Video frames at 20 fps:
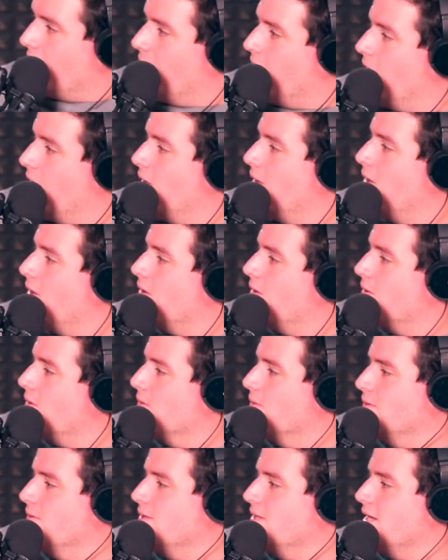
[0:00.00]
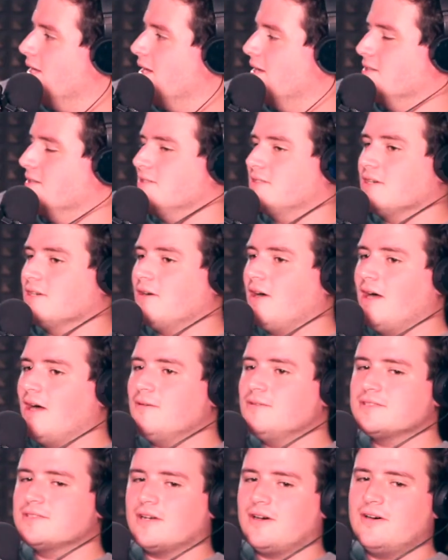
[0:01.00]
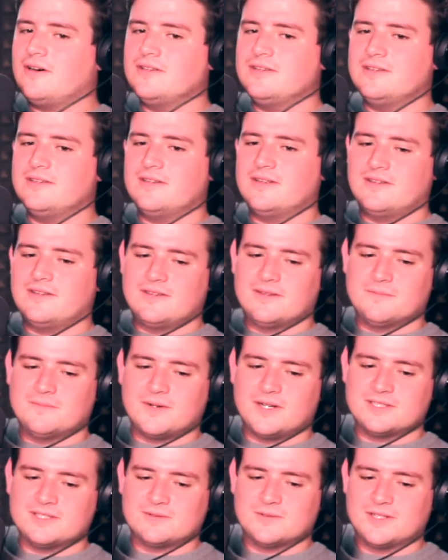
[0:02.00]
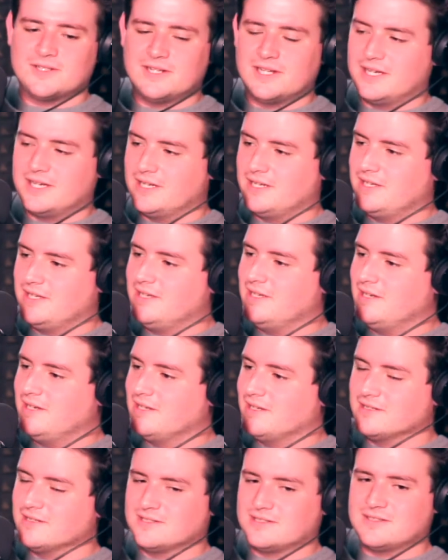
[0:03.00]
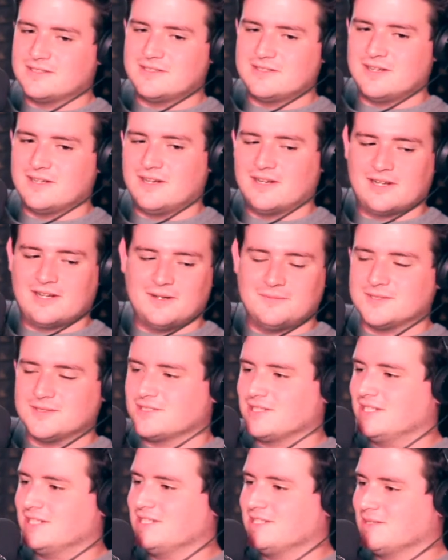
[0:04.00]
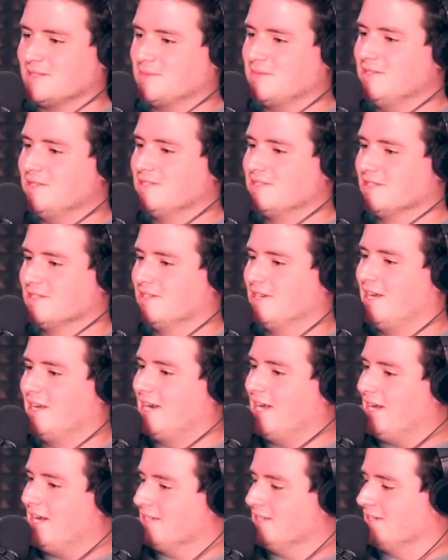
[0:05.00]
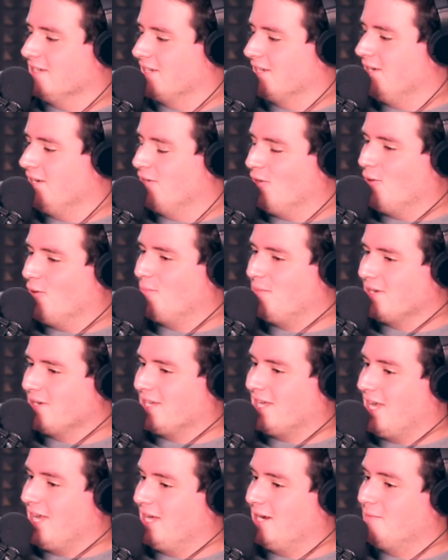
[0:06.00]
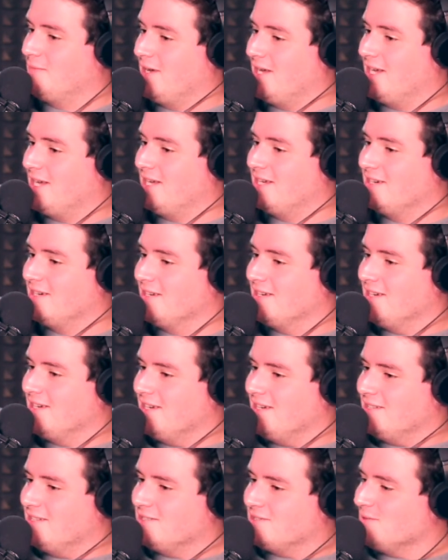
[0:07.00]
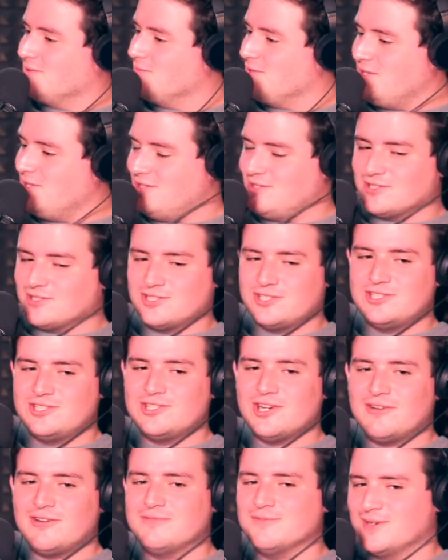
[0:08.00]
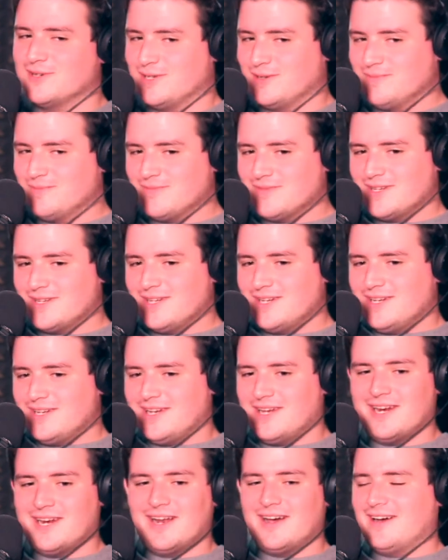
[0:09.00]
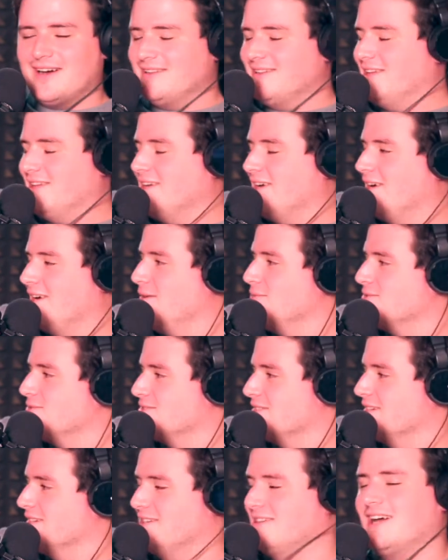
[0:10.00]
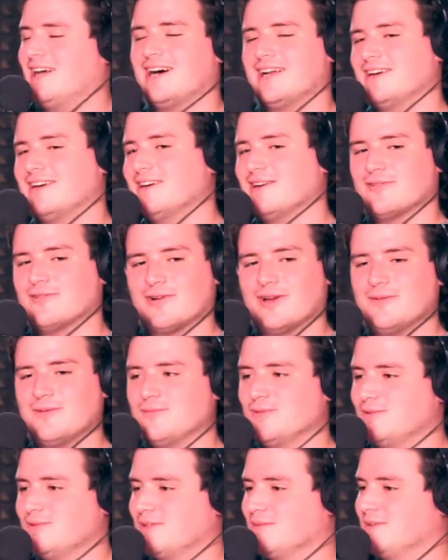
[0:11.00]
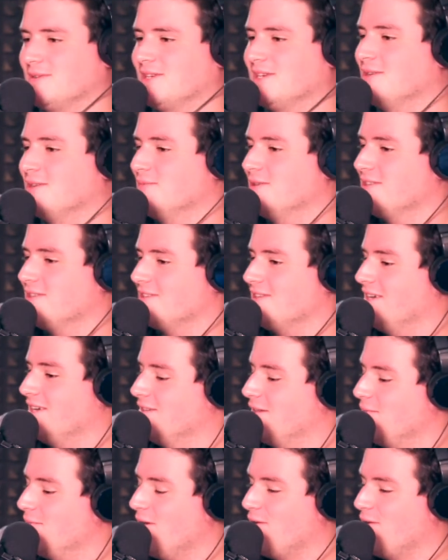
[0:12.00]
Oh, yeah. So I was on the bus one day eating a couple slices of pizza, and I had like an open can in my hand, and some lady just shoved me. And like I was like not in a great mood to begin with, and then my